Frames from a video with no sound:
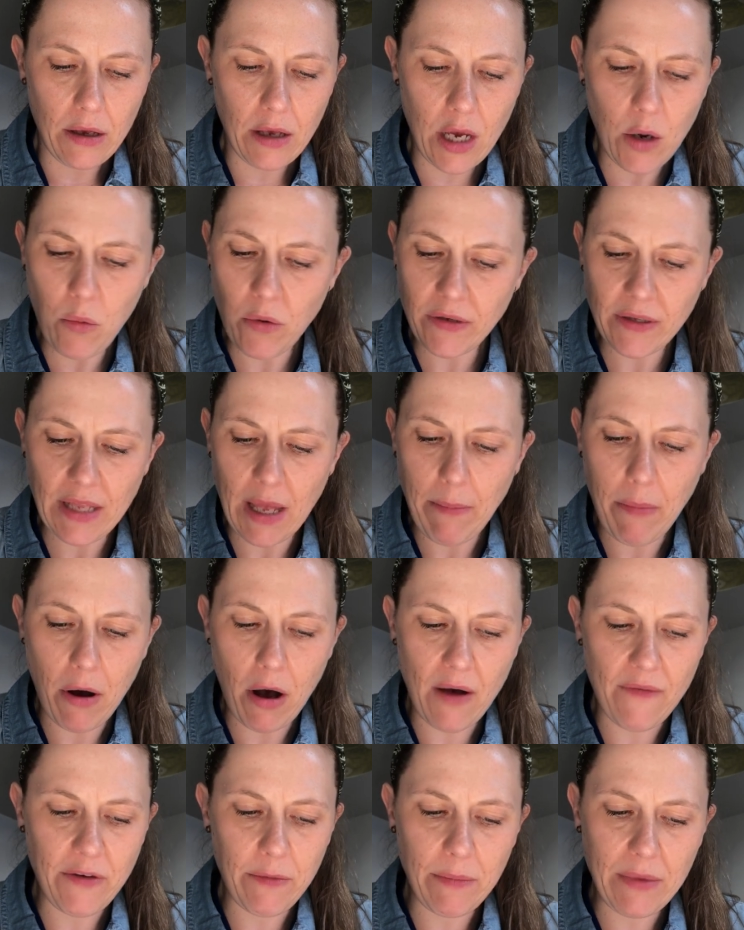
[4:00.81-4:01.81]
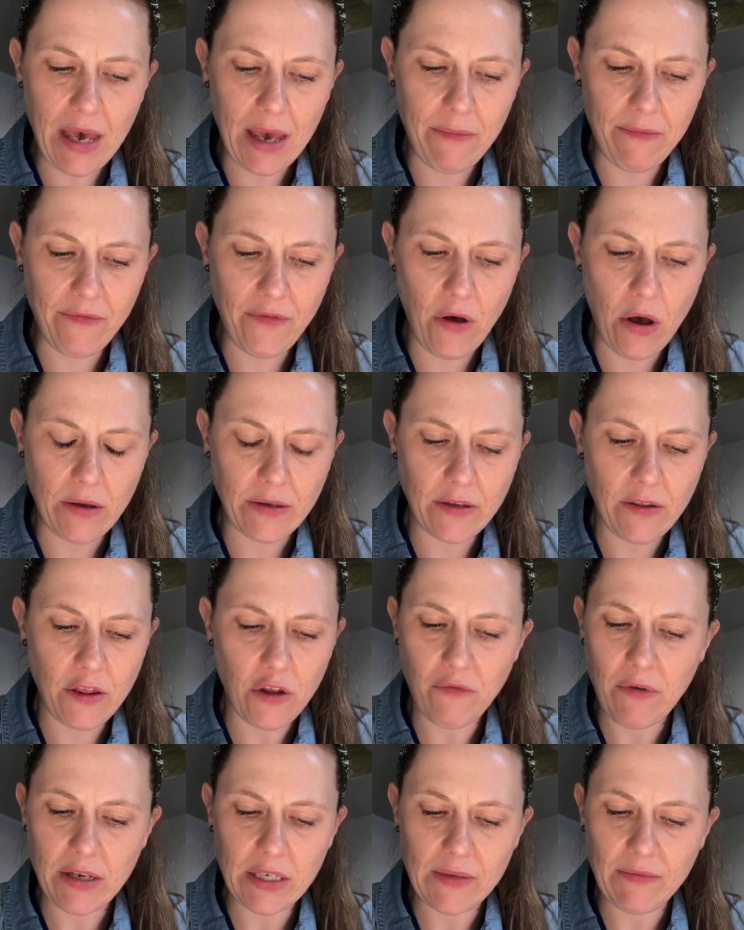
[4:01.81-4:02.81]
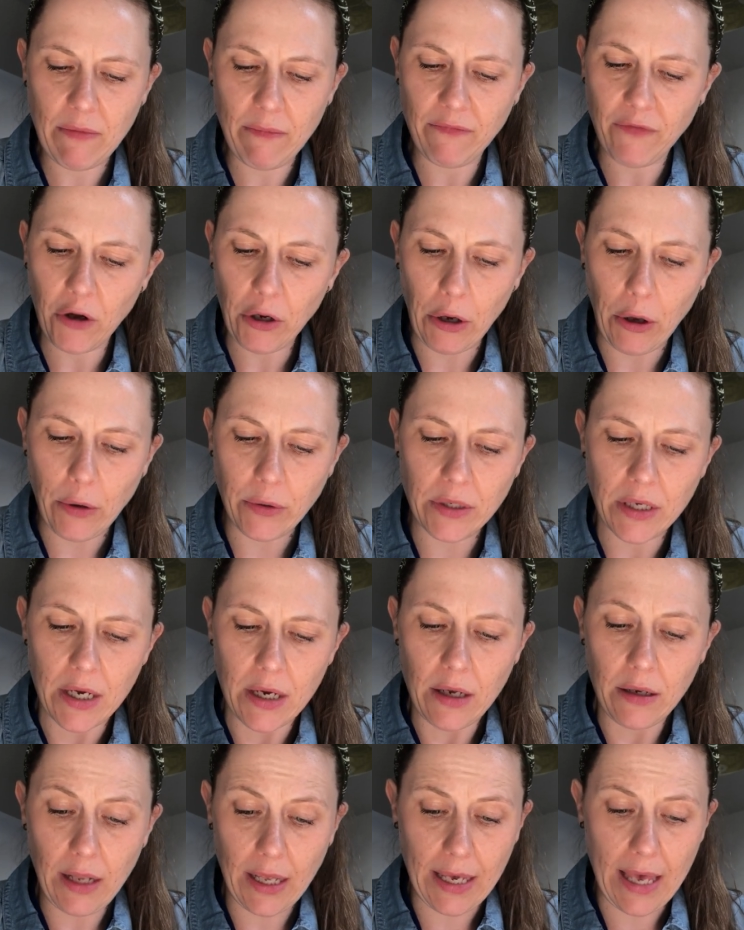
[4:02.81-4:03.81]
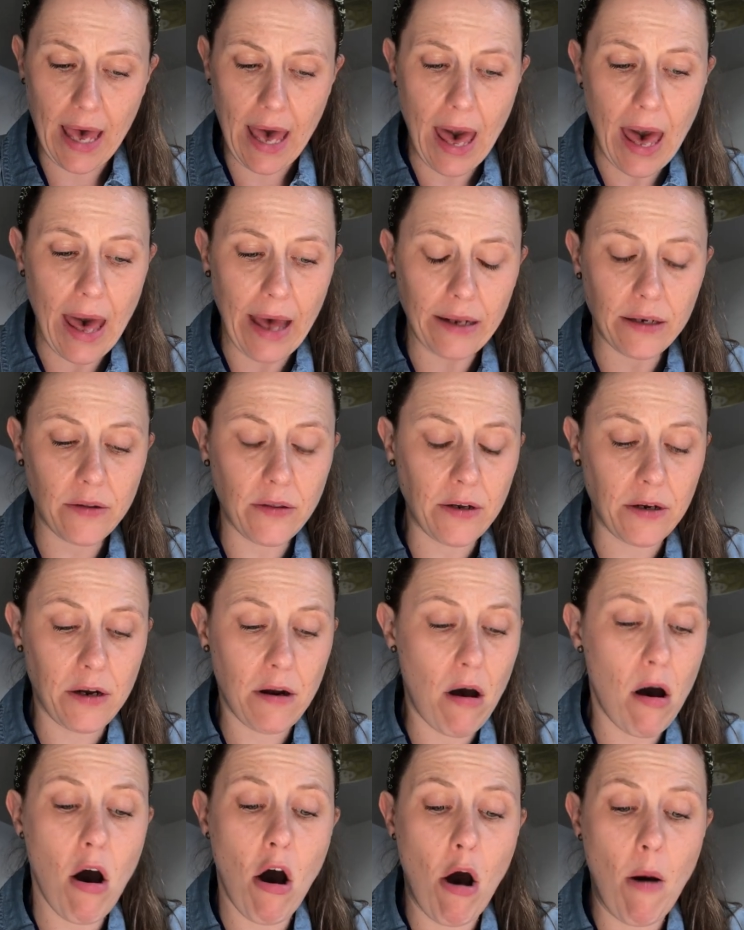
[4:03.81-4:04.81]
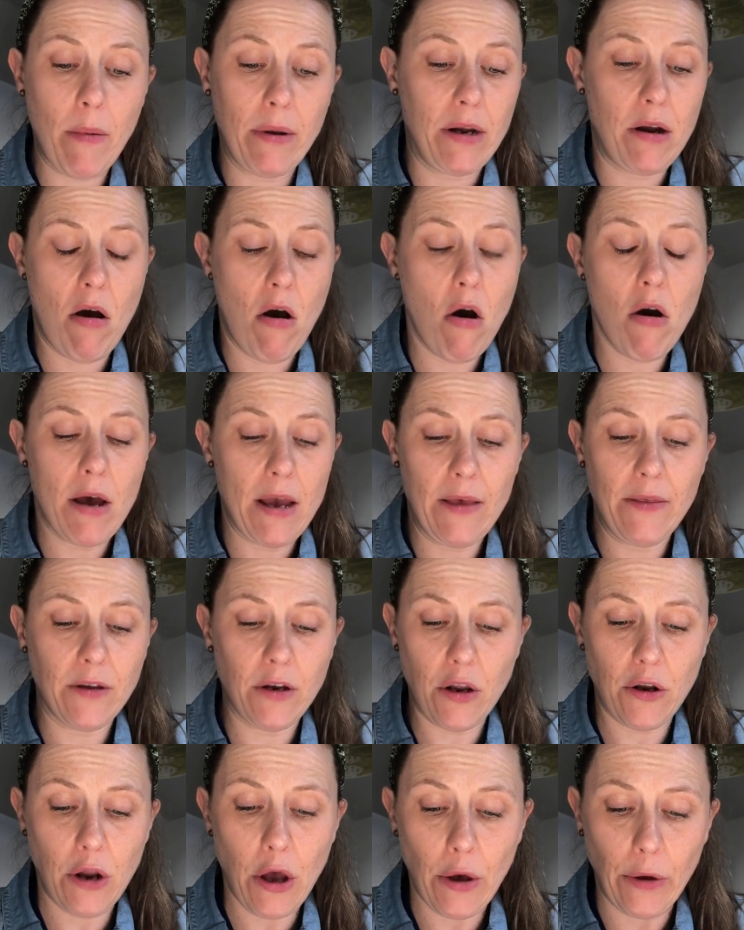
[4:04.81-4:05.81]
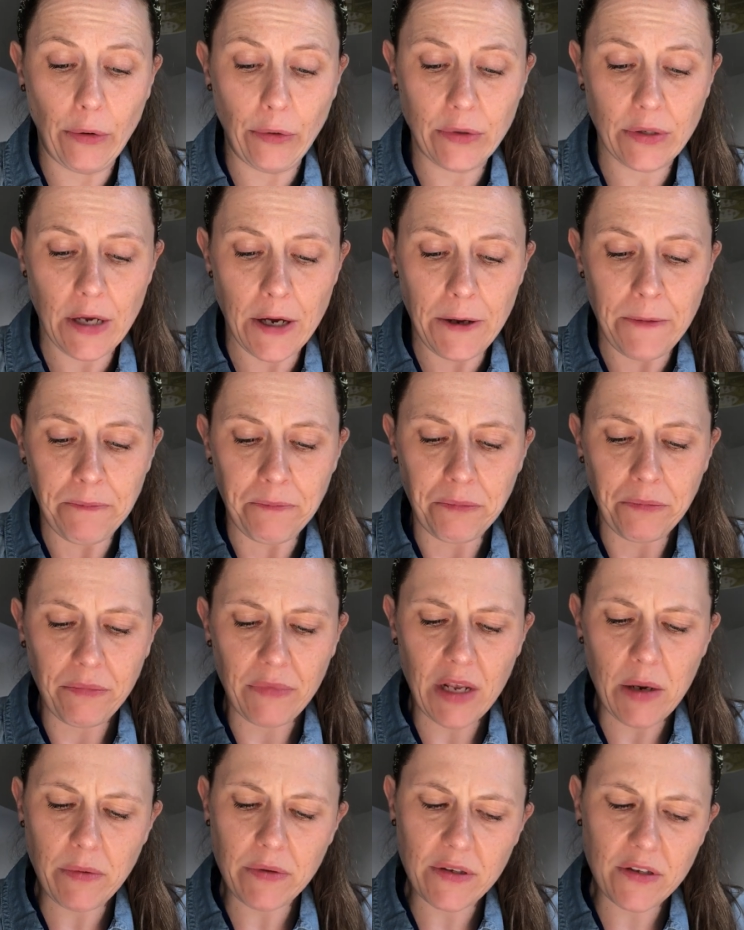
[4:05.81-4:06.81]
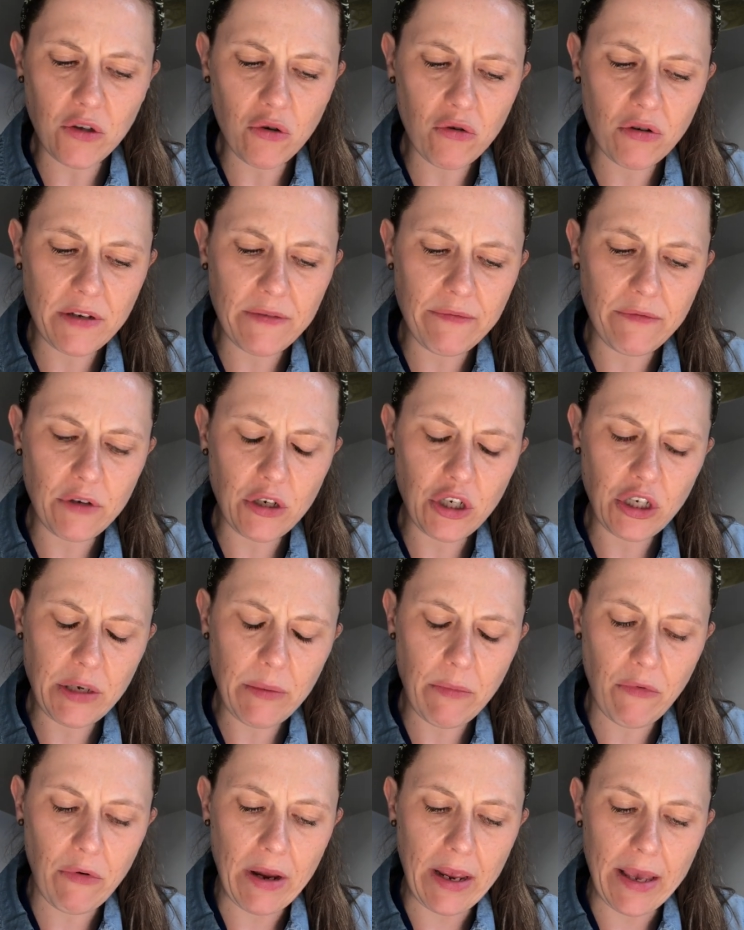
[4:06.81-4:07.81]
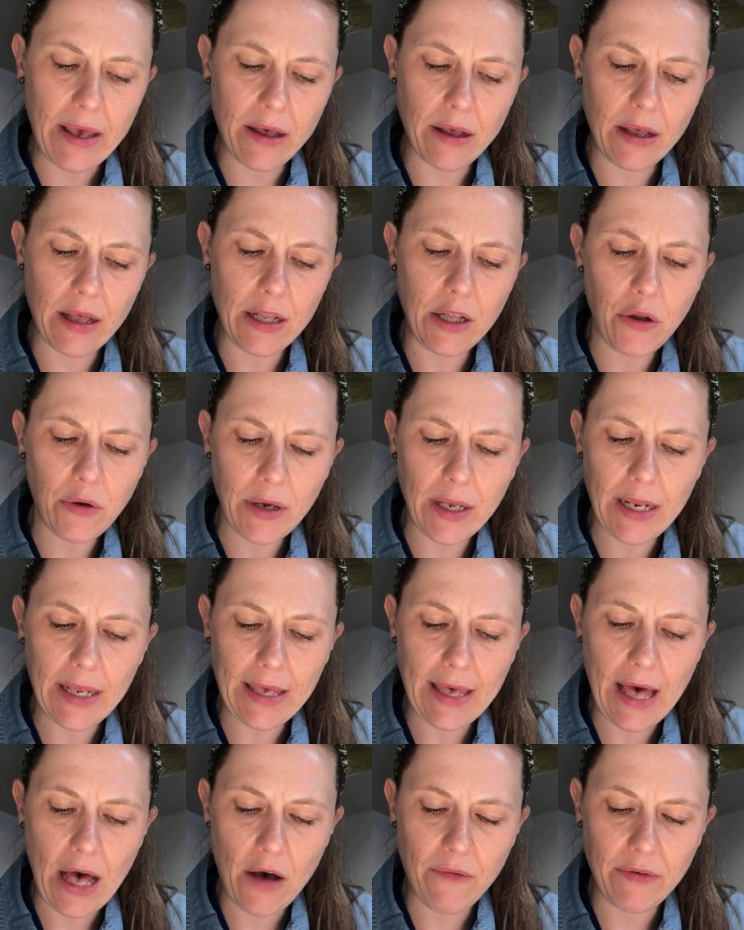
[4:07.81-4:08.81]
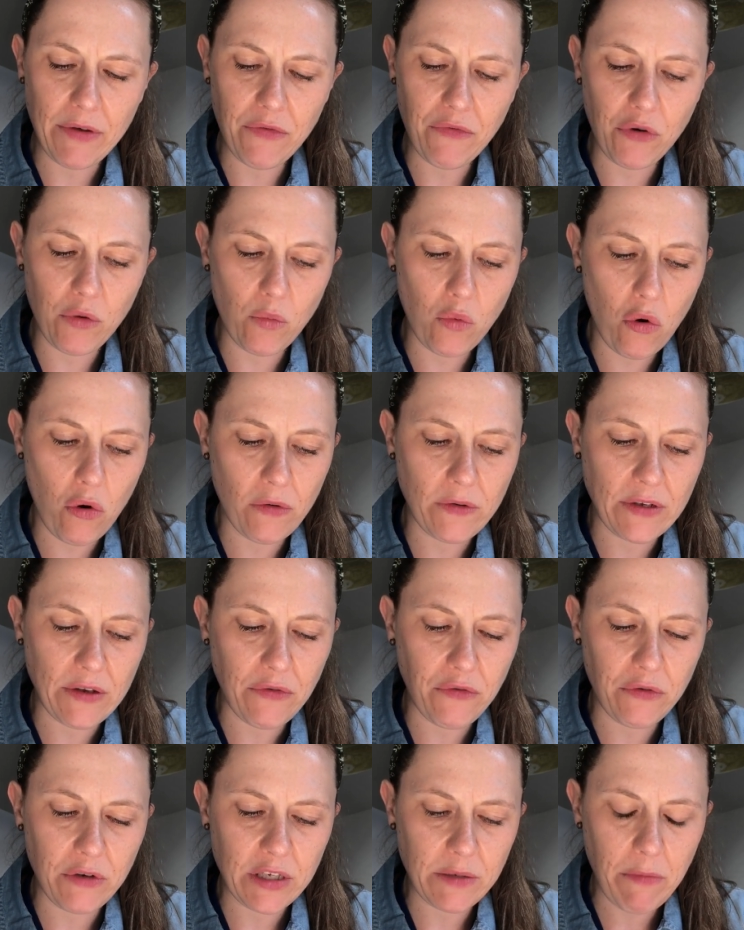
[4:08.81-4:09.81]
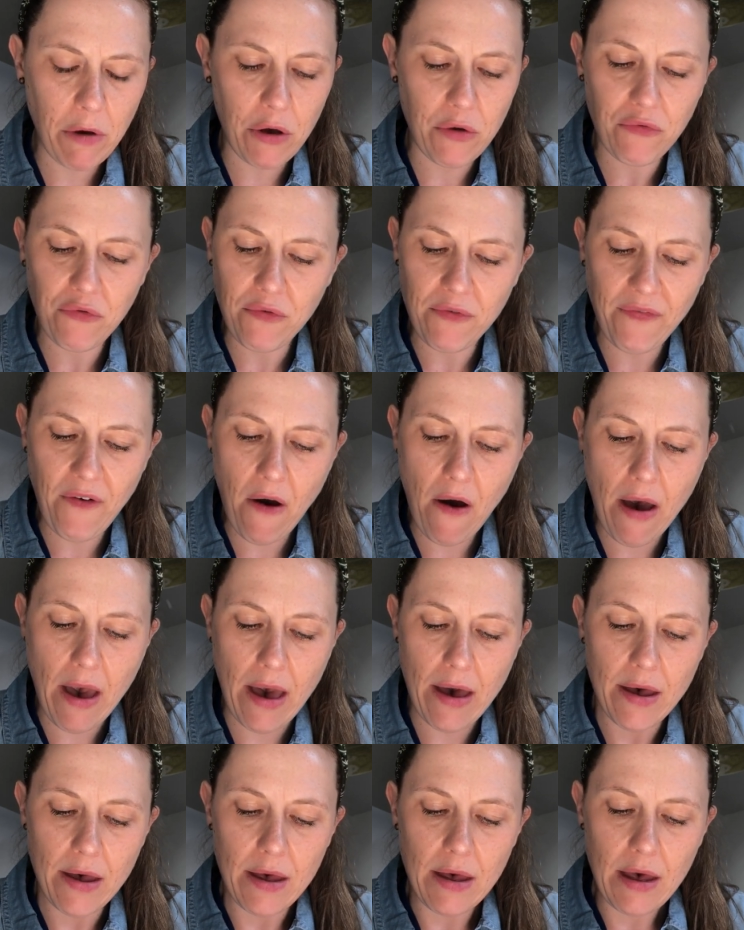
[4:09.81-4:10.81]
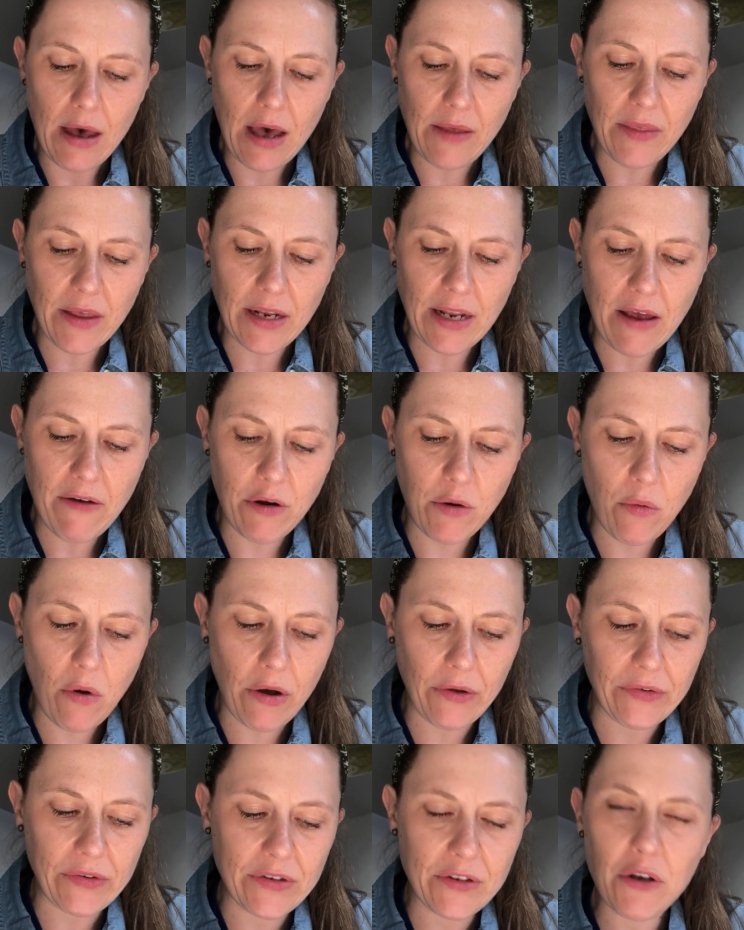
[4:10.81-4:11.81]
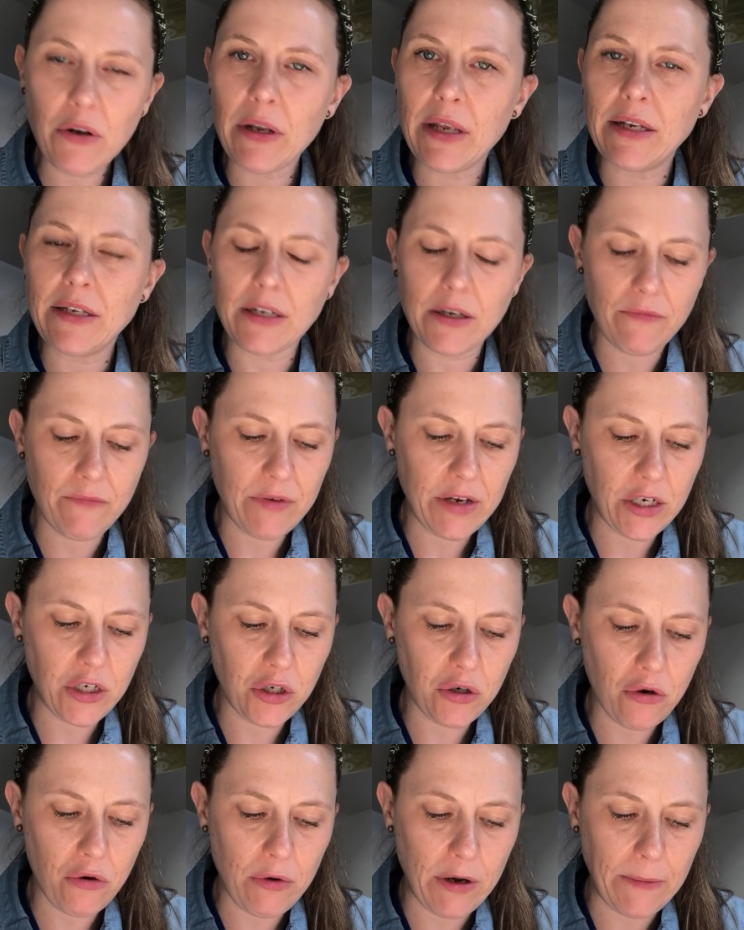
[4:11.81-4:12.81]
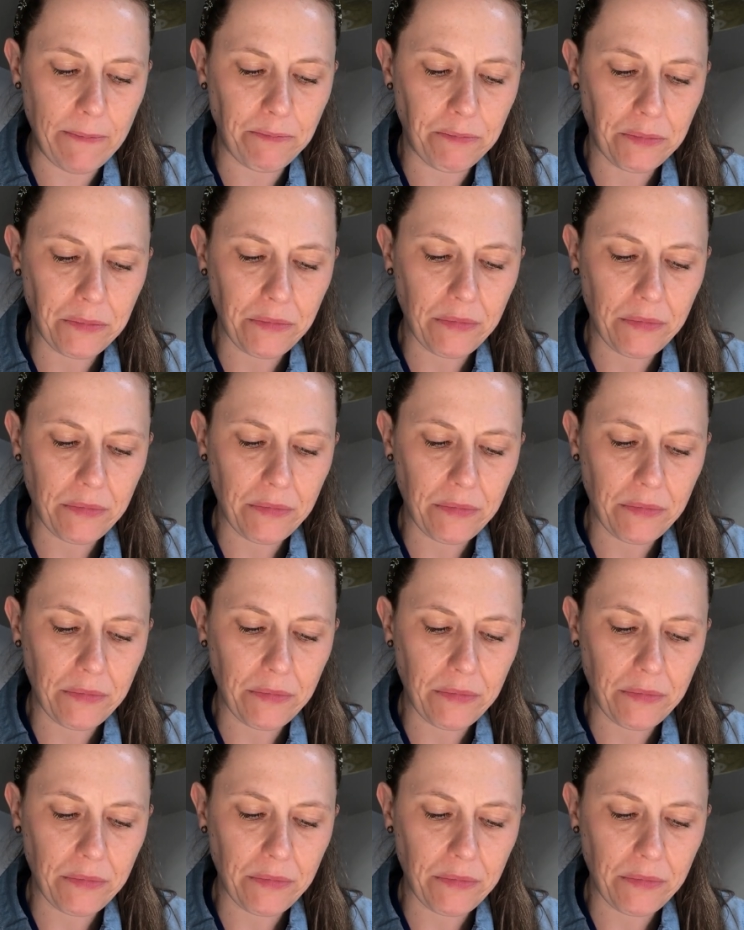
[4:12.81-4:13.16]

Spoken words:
It wasn't that part of him came first and the rest of him followed, like a hand and then an arm and an eye and then a nose. It was a sort of shimmering, a looking at Calvin through water, through smoke, through fire, and then there he was, solid and reassuring.